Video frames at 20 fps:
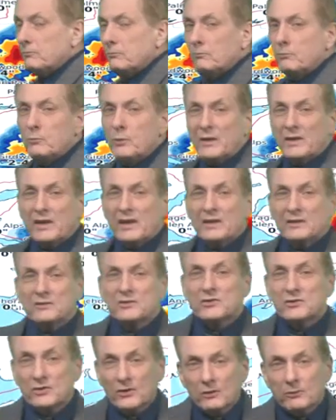weekend
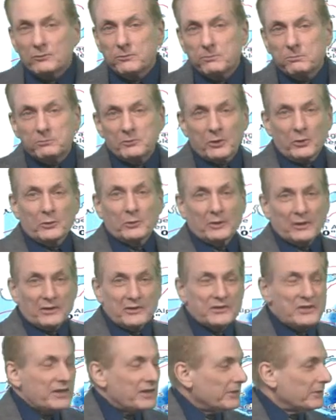snow
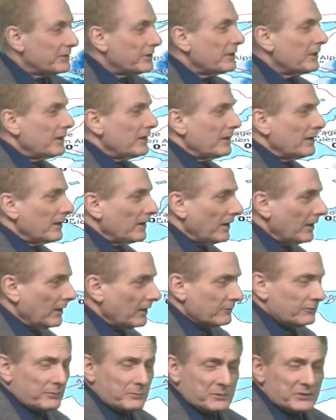totals here
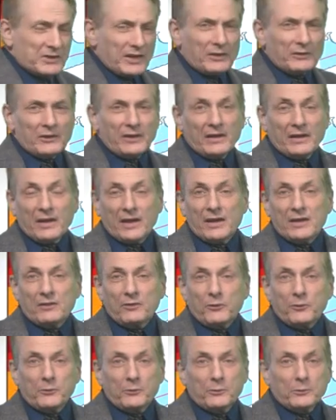from Saturday night
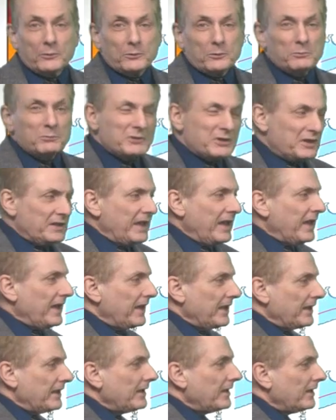through
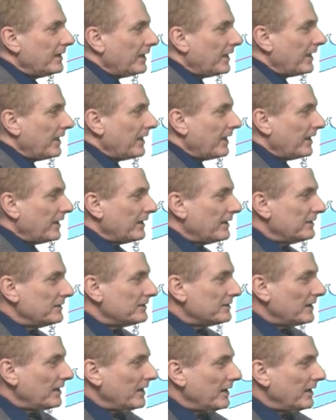today, and